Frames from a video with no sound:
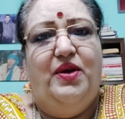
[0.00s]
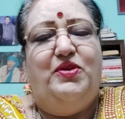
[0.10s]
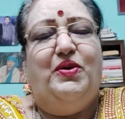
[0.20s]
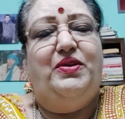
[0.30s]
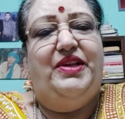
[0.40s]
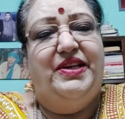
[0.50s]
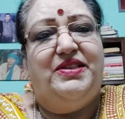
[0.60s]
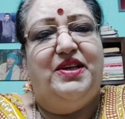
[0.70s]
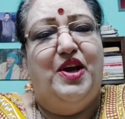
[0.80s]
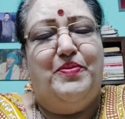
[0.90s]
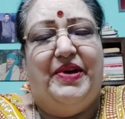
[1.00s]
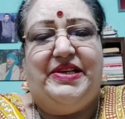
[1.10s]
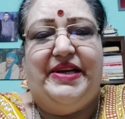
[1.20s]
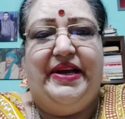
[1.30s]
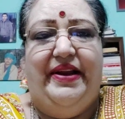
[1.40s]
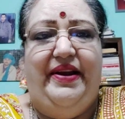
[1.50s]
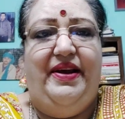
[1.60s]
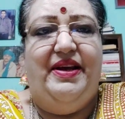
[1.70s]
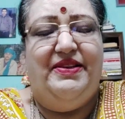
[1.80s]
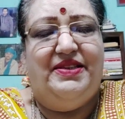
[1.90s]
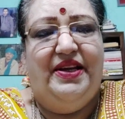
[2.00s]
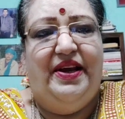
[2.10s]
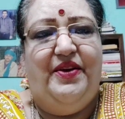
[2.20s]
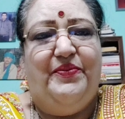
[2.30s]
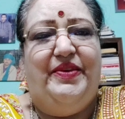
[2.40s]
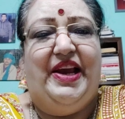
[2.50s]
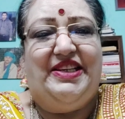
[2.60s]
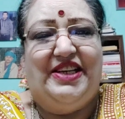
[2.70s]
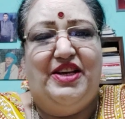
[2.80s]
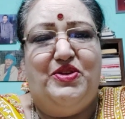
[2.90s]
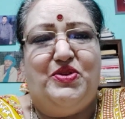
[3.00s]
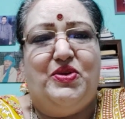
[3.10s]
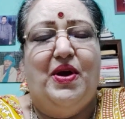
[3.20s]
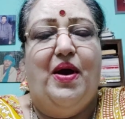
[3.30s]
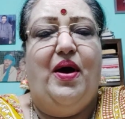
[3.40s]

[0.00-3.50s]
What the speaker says: So this basically is the essence